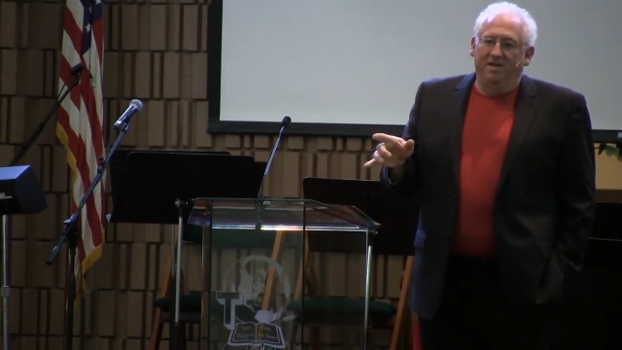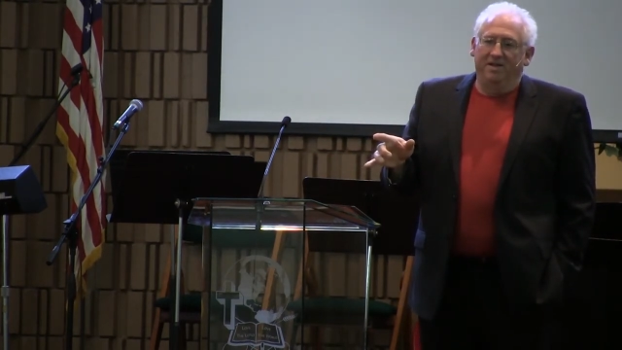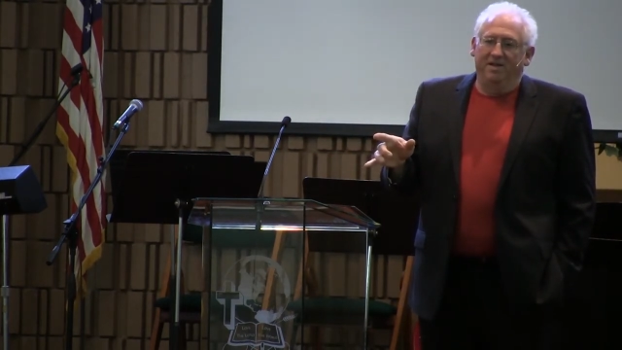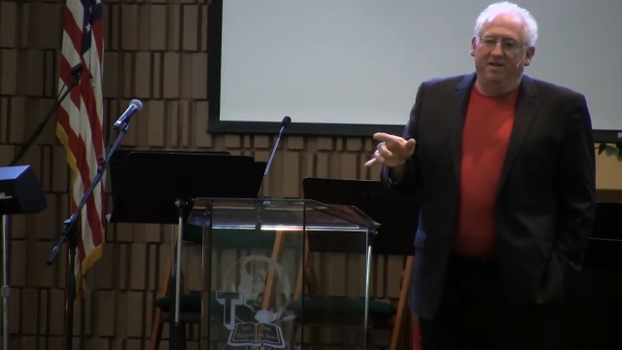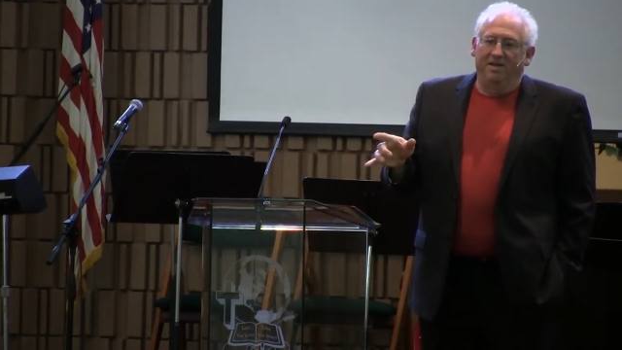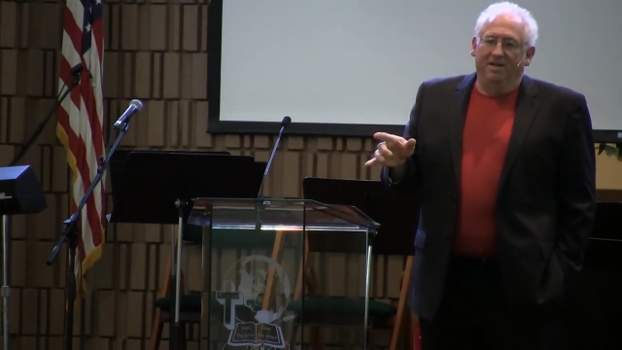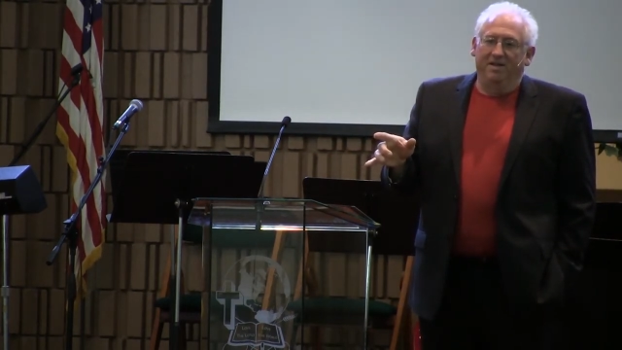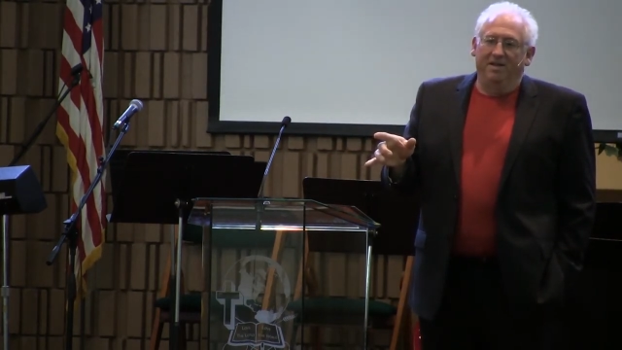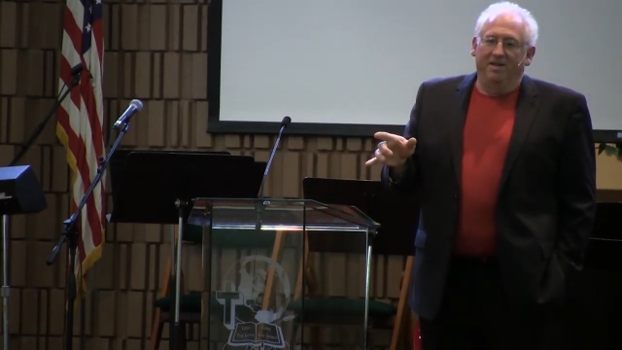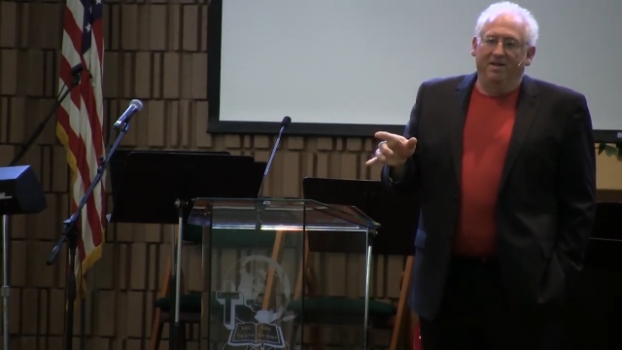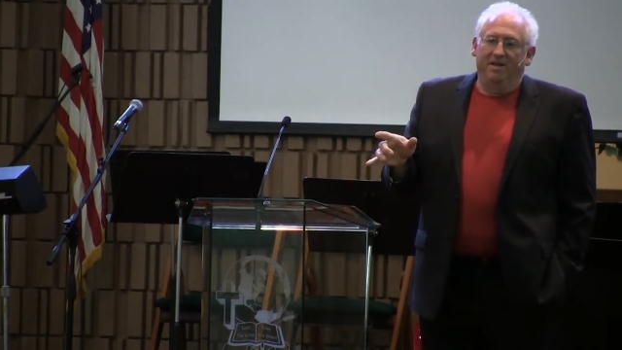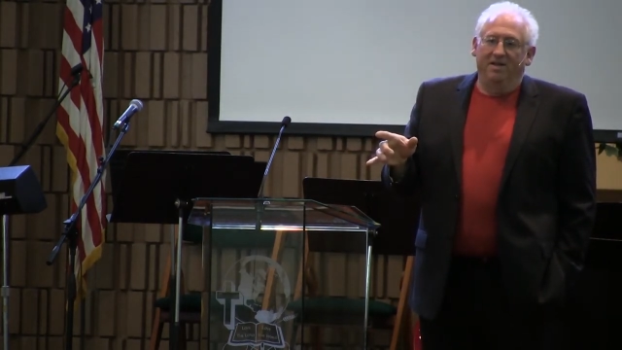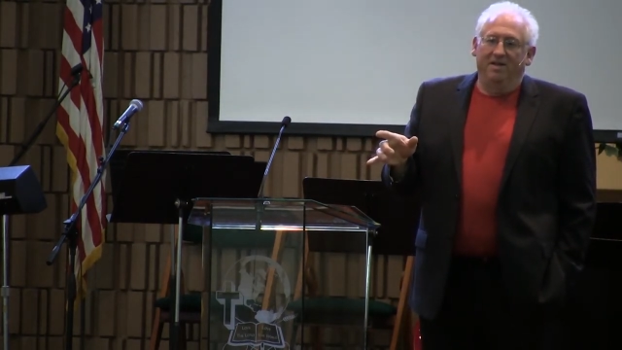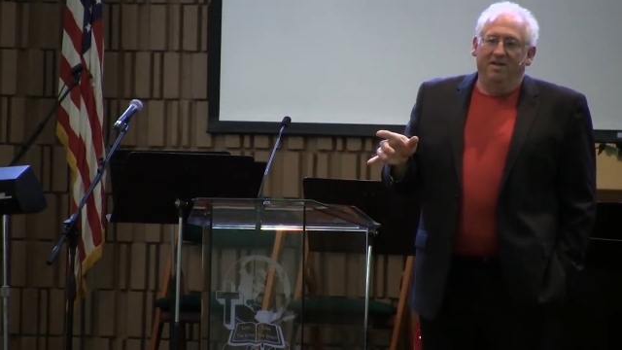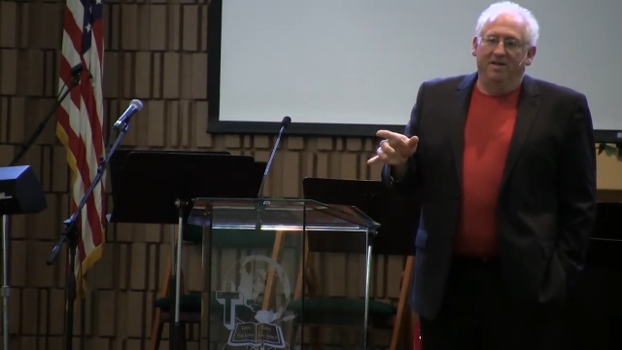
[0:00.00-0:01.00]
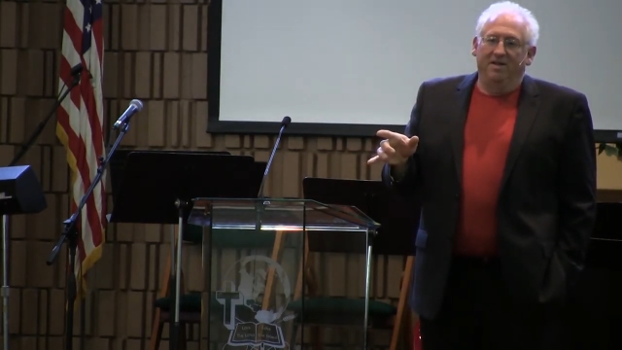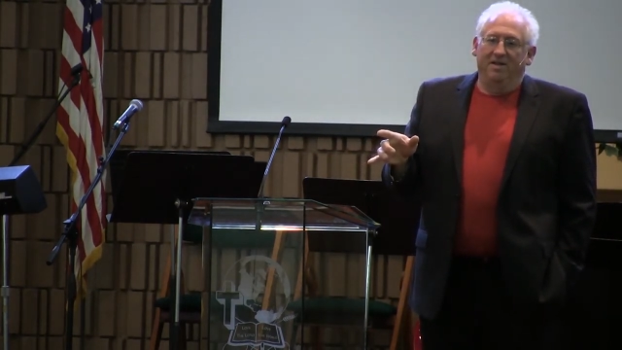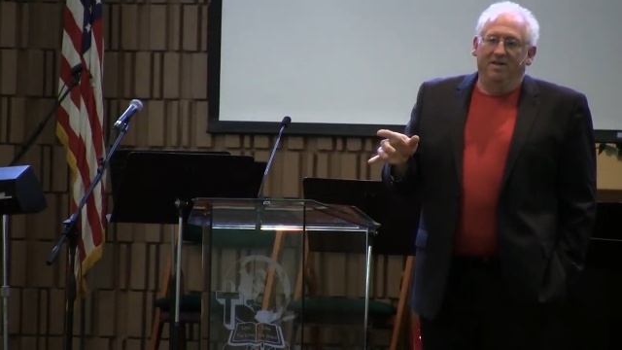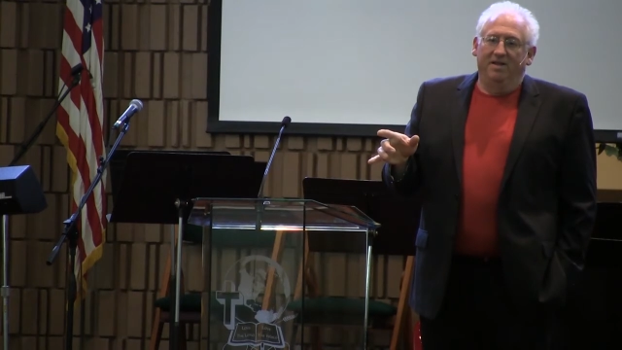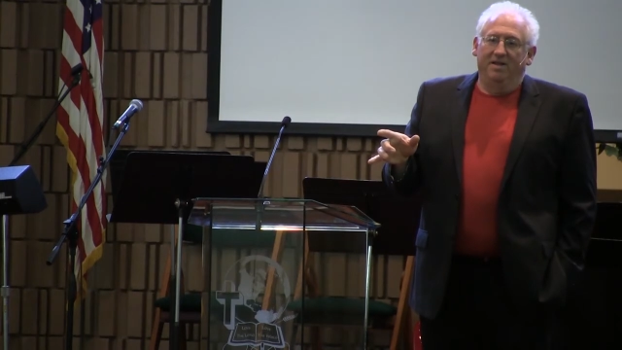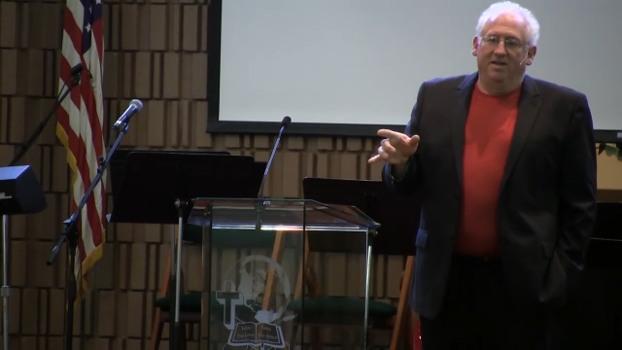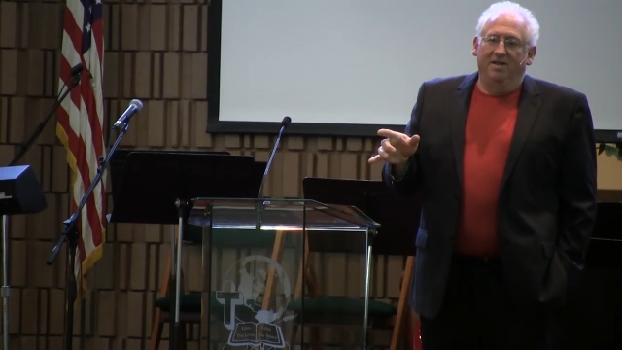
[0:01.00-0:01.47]

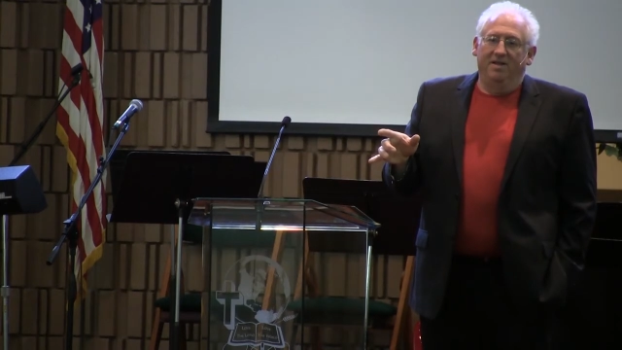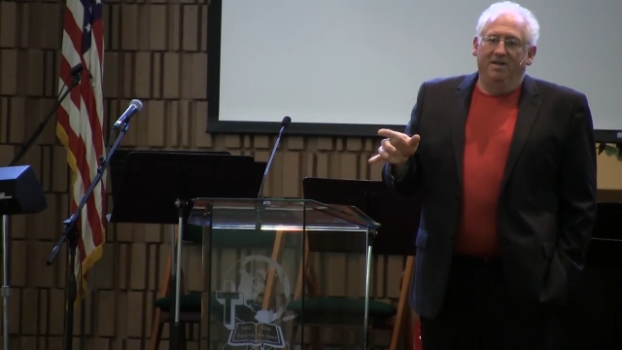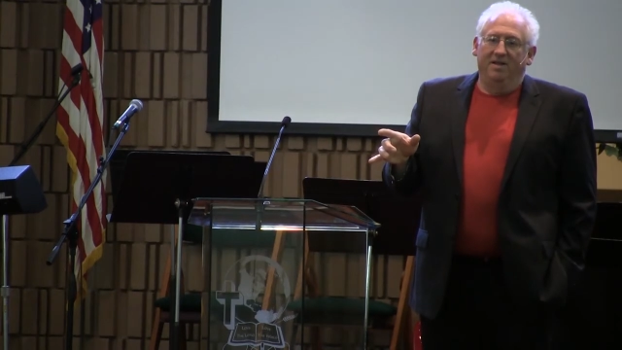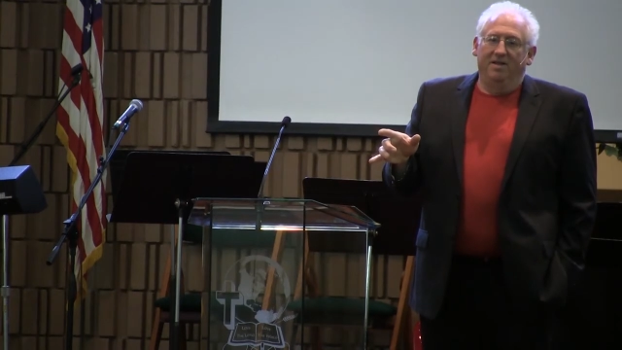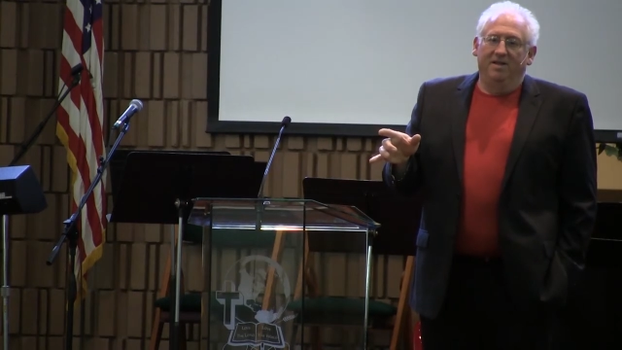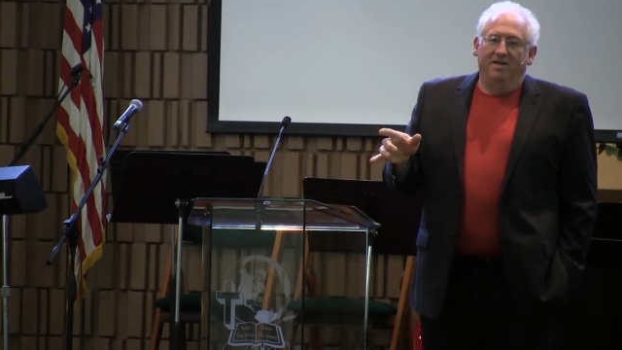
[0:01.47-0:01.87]
Nobody speaks.